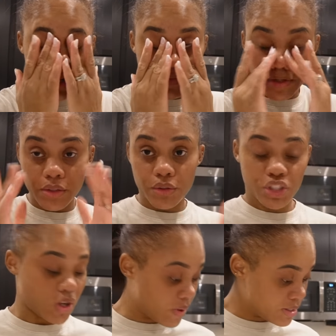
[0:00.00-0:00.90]
Olivia don't
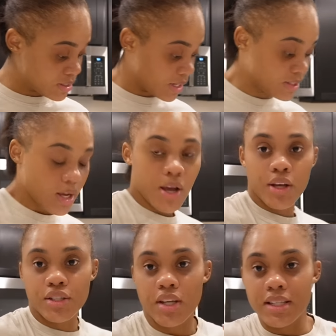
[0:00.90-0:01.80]
showers yet.
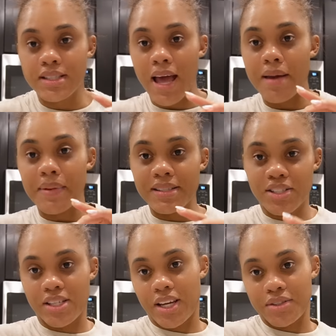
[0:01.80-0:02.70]
So the time
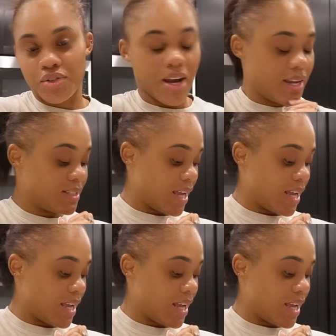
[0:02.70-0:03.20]
has changed, right?